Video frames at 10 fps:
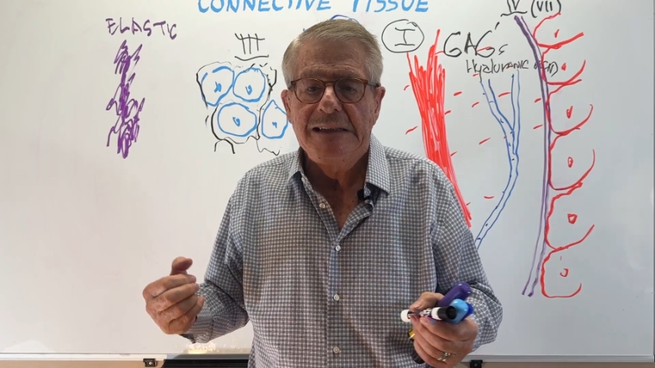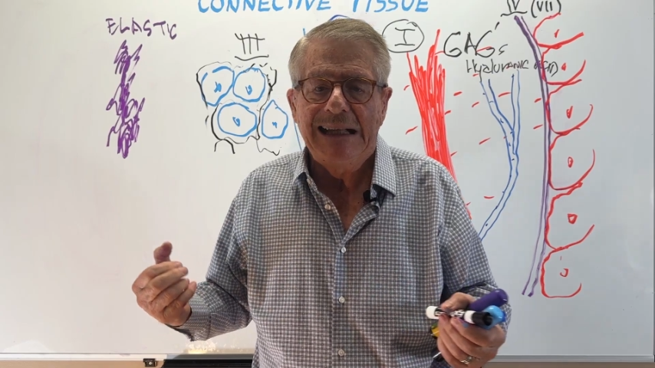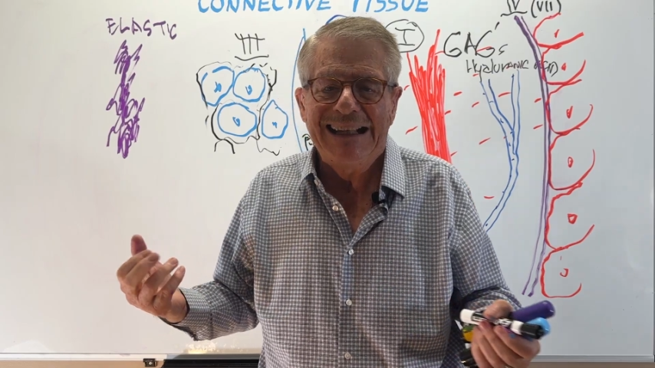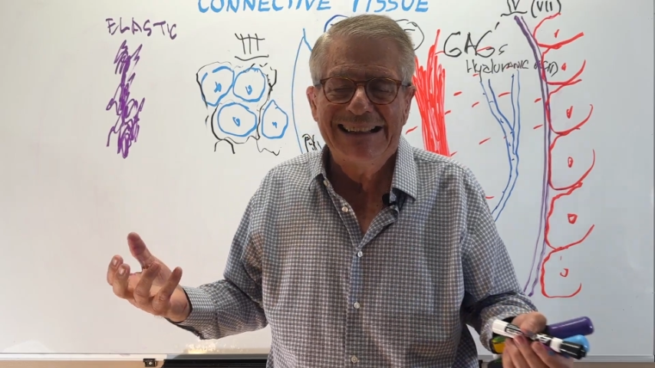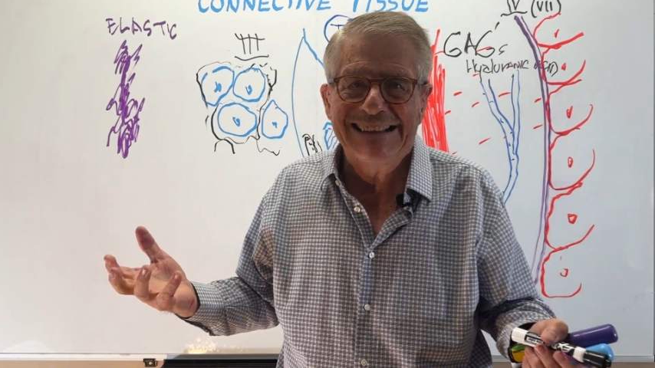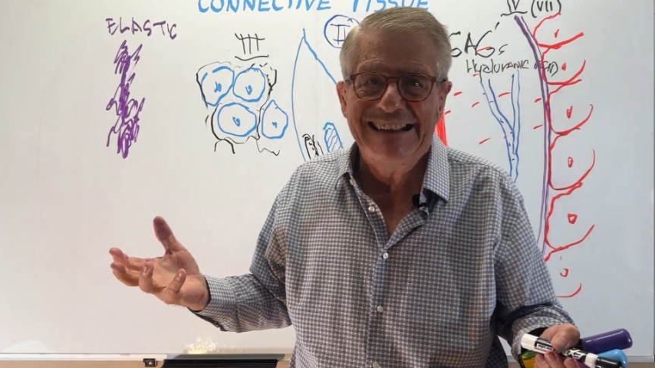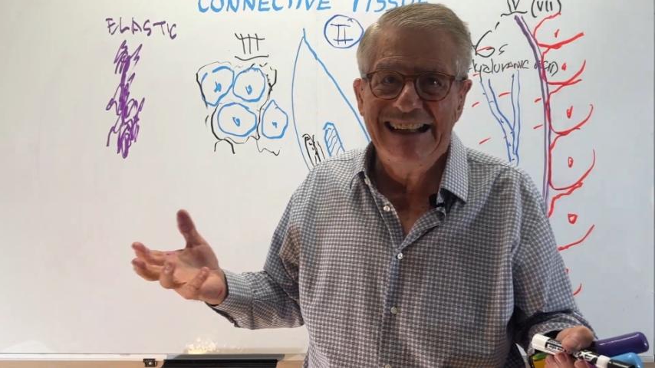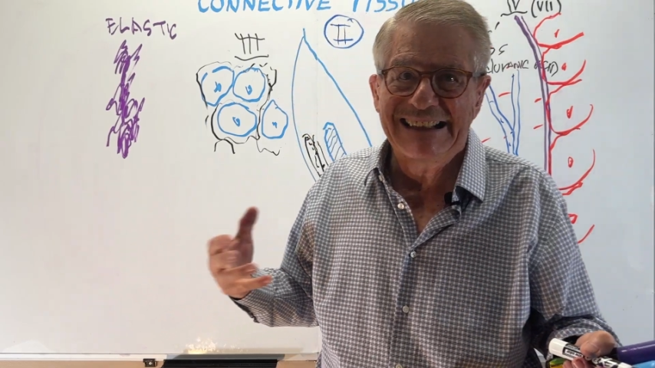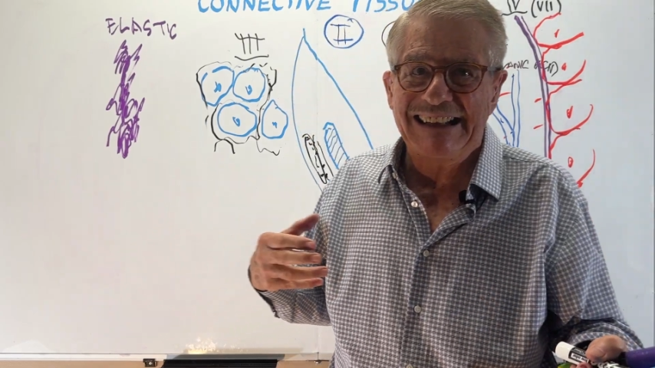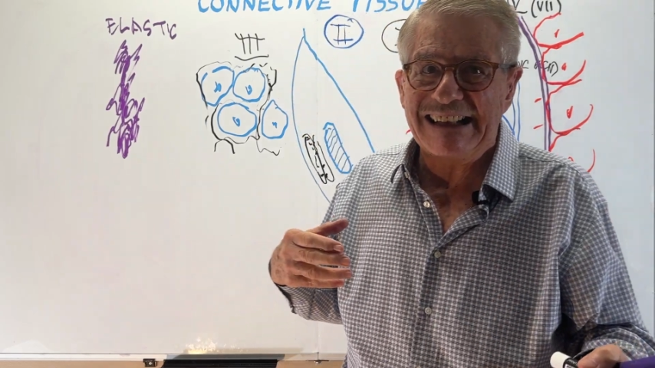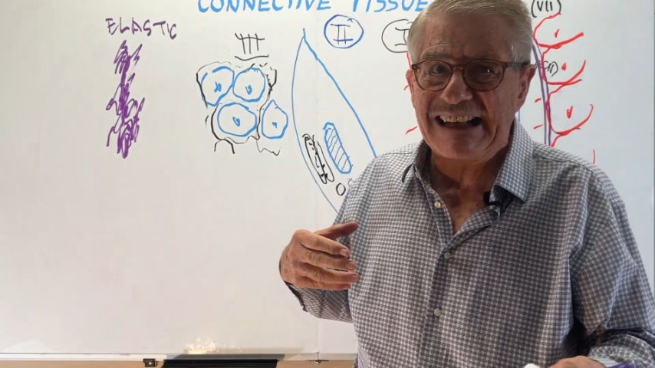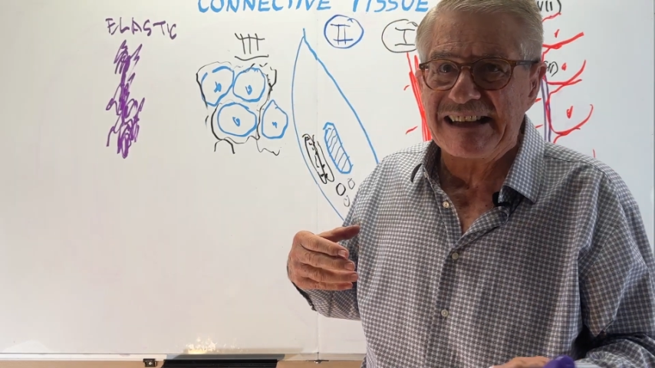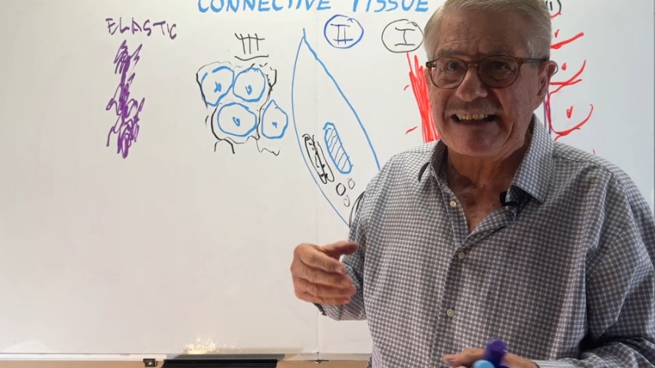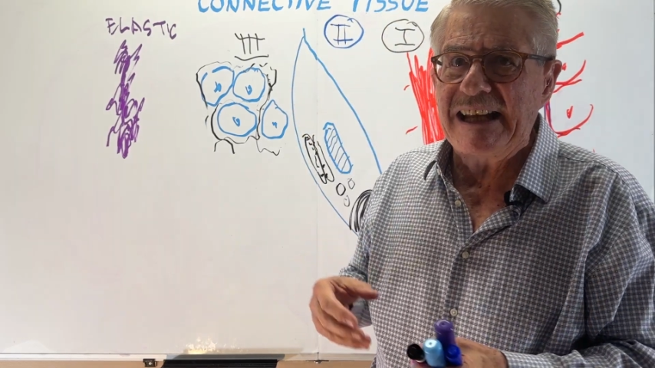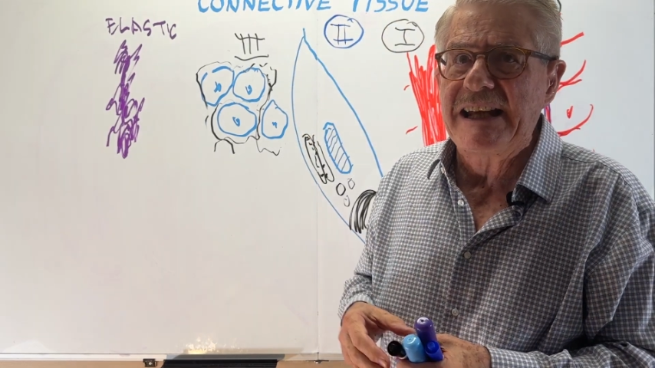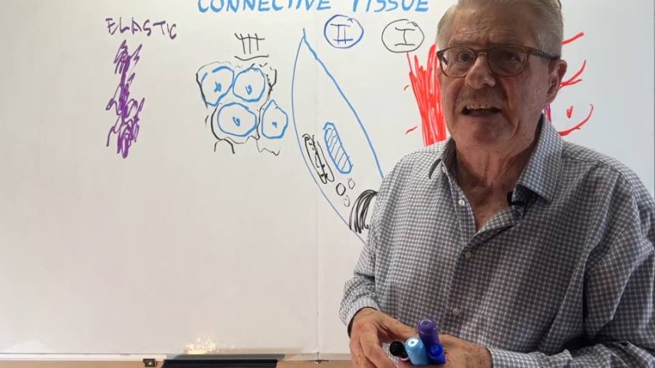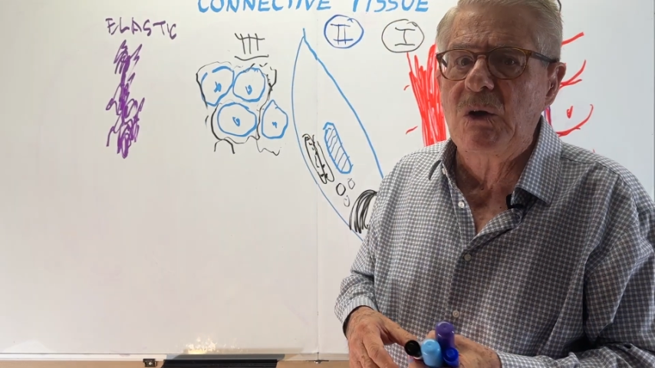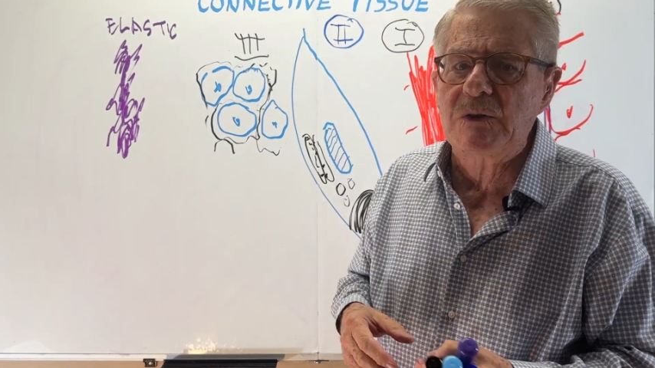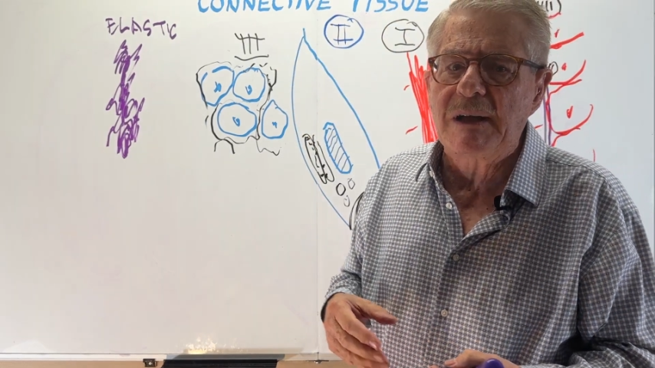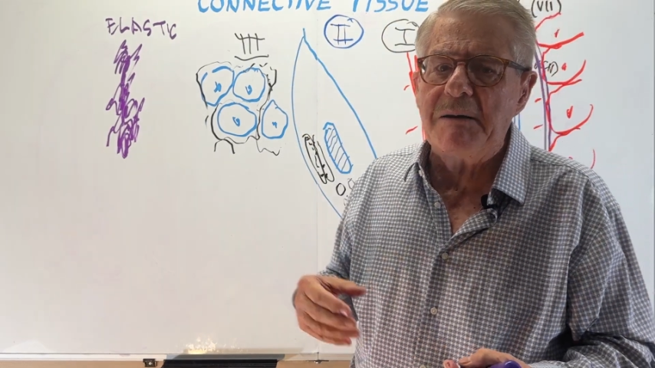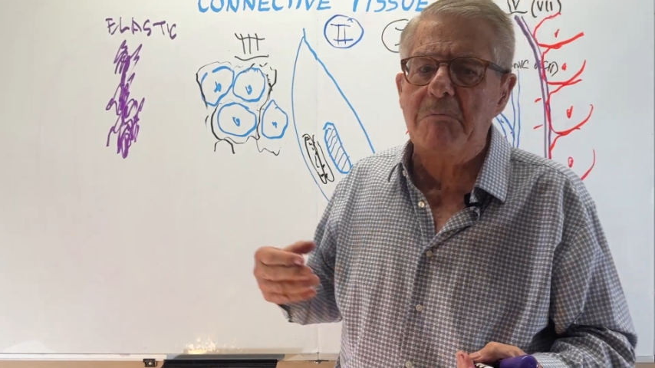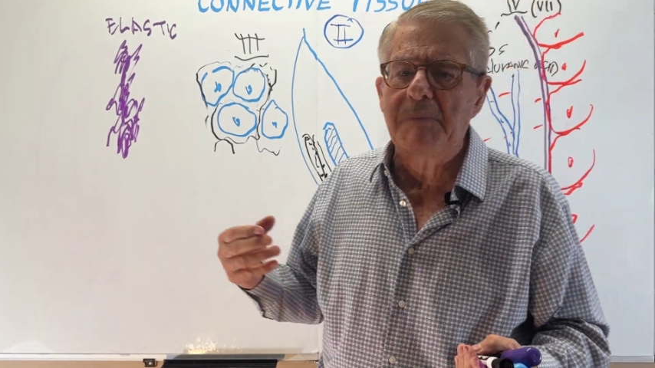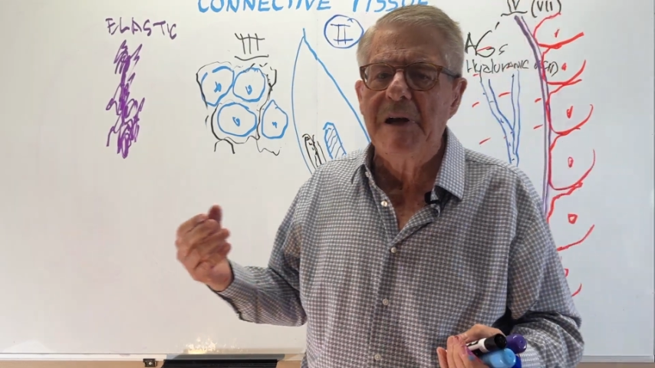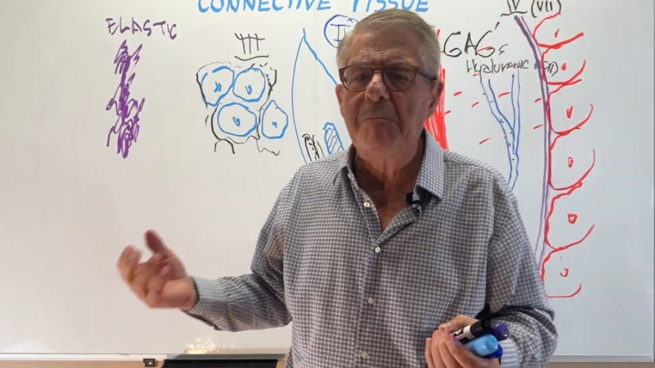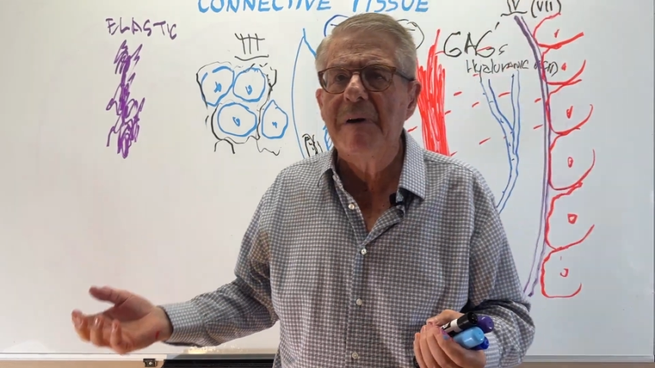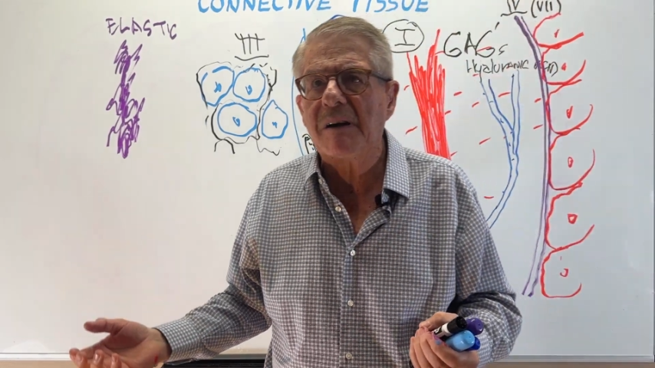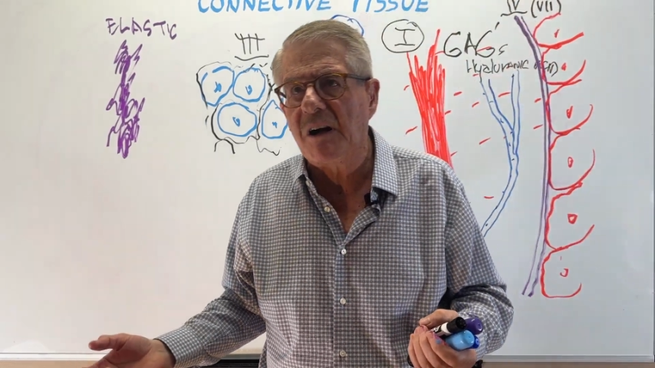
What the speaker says: And they include a number